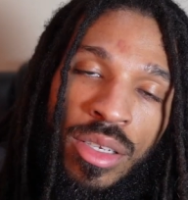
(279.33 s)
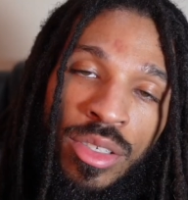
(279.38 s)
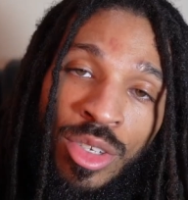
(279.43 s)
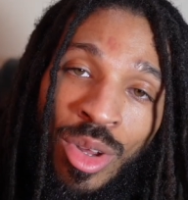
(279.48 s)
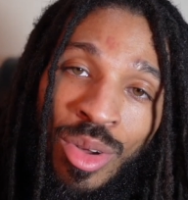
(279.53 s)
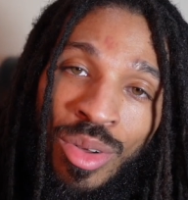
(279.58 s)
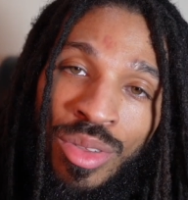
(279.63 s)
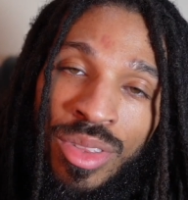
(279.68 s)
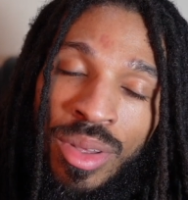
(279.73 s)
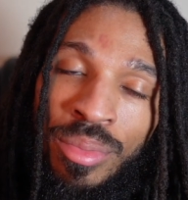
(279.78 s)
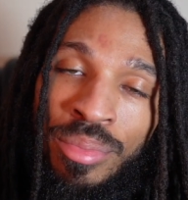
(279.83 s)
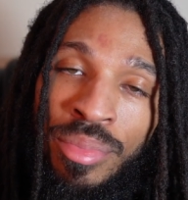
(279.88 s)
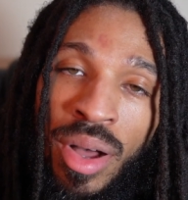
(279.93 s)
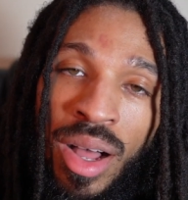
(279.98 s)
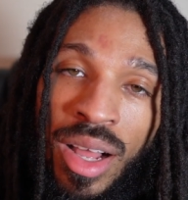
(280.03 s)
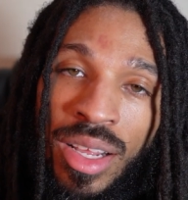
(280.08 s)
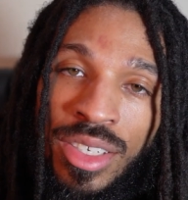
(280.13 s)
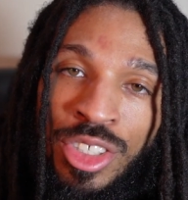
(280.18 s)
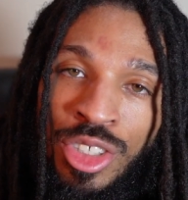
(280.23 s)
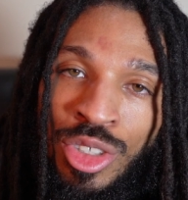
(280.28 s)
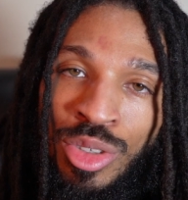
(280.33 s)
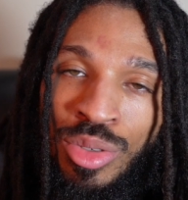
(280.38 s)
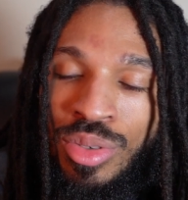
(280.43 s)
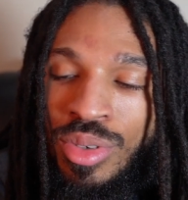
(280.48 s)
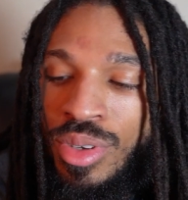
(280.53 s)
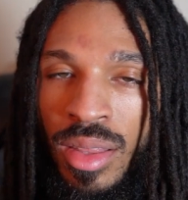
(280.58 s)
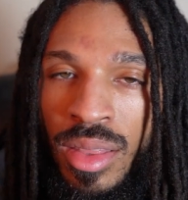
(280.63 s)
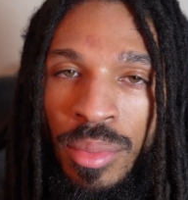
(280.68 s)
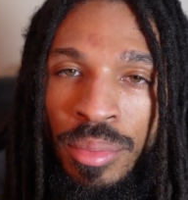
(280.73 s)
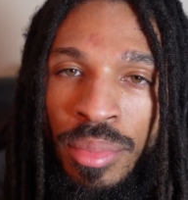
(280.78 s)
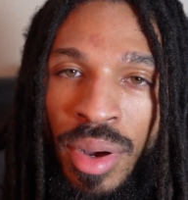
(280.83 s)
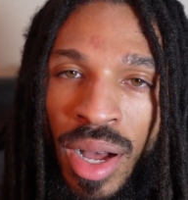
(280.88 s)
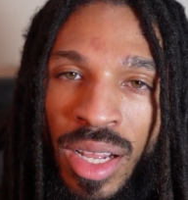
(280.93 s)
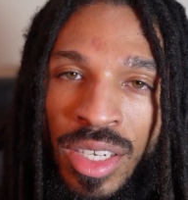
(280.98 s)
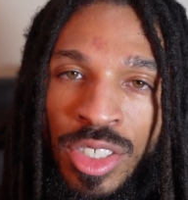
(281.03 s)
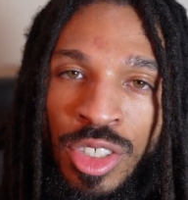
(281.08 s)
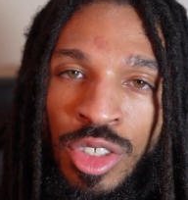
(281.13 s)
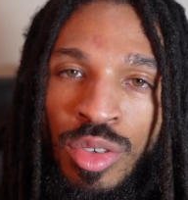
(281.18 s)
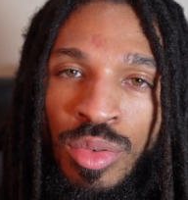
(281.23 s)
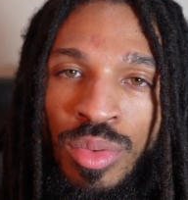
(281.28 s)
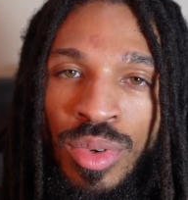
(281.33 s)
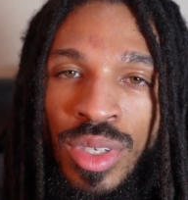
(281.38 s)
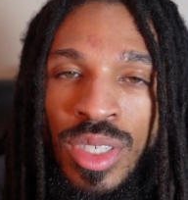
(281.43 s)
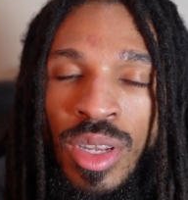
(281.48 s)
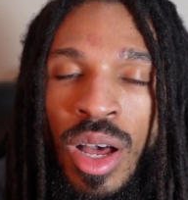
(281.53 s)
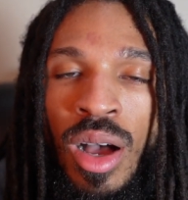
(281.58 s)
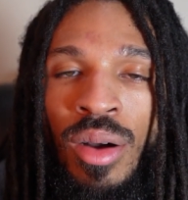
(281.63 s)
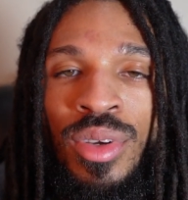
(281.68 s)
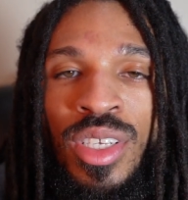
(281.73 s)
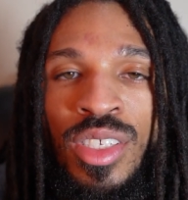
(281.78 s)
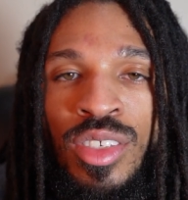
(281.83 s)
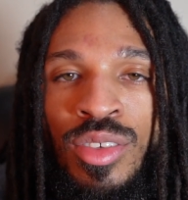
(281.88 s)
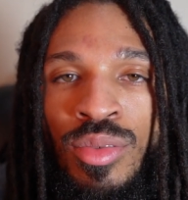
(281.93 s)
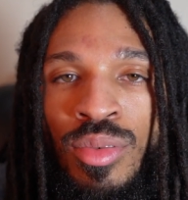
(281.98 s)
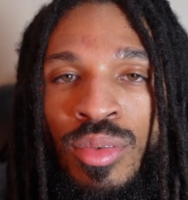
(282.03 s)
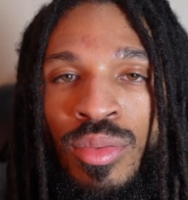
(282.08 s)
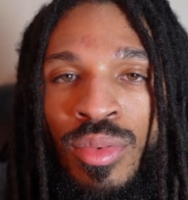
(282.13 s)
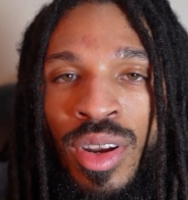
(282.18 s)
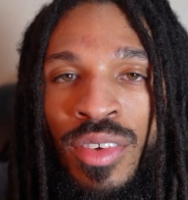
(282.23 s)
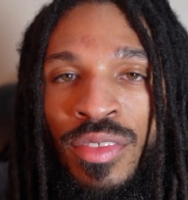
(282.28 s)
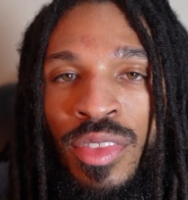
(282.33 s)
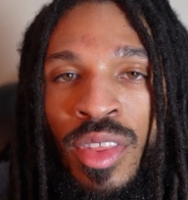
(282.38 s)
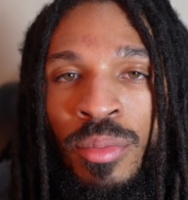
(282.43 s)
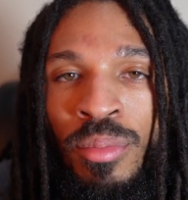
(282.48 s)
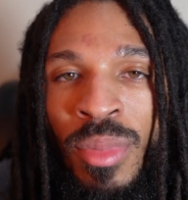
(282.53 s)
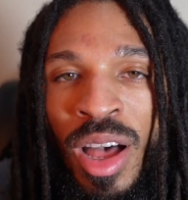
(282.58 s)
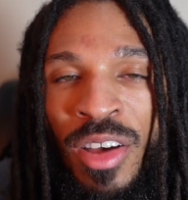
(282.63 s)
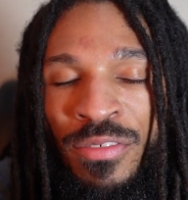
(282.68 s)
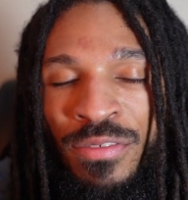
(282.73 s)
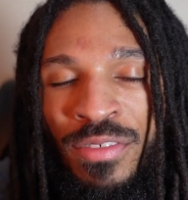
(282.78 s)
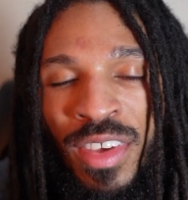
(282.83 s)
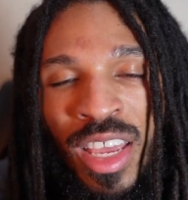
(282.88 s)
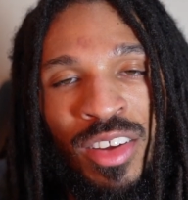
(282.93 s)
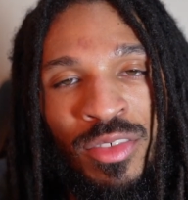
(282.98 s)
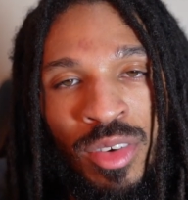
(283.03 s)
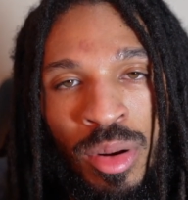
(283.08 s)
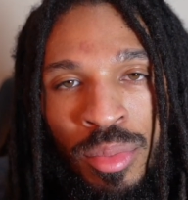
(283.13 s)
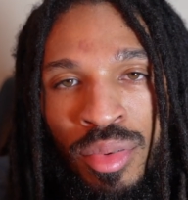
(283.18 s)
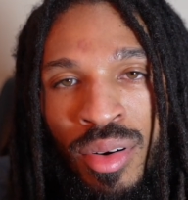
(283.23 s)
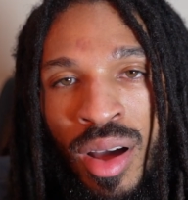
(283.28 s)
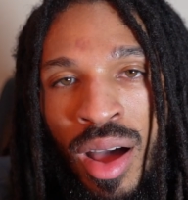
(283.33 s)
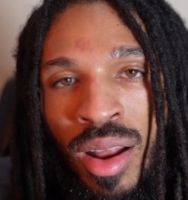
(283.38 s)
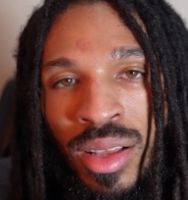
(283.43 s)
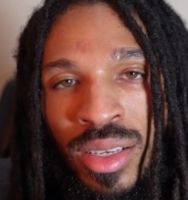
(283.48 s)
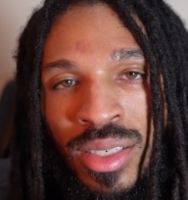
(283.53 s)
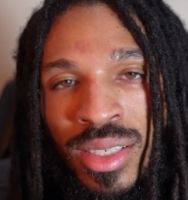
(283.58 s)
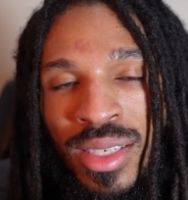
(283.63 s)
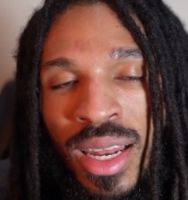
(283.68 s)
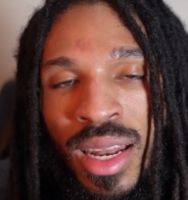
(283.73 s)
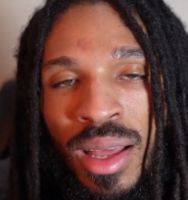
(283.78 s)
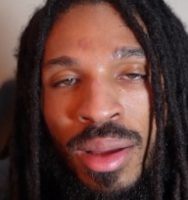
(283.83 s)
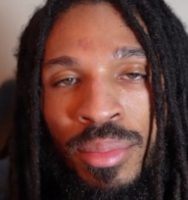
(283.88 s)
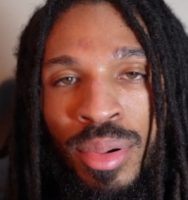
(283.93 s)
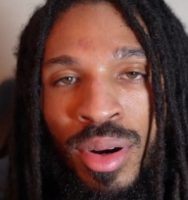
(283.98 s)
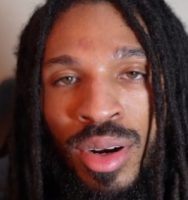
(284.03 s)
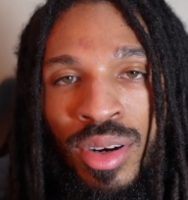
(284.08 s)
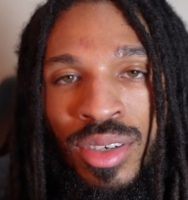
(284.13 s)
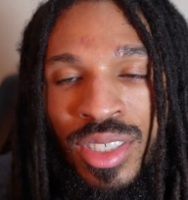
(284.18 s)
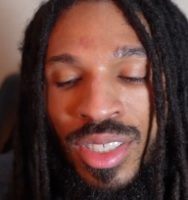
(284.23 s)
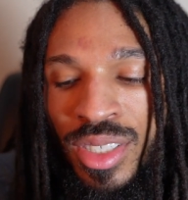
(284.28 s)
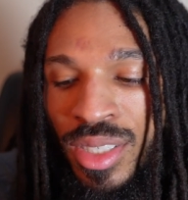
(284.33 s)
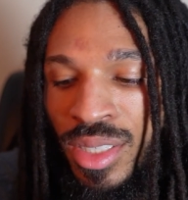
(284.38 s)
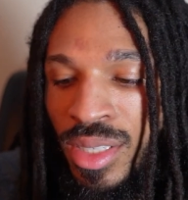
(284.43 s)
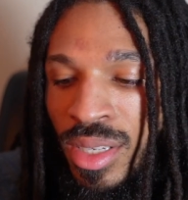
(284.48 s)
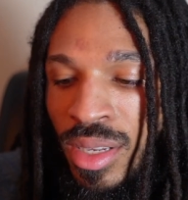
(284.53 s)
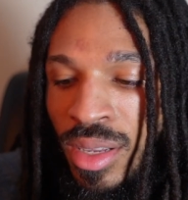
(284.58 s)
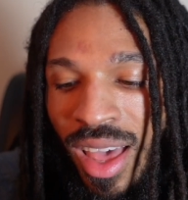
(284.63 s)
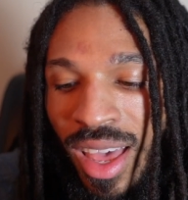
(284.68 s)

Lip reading: So the banjo was always one of my favorite products that I purchased,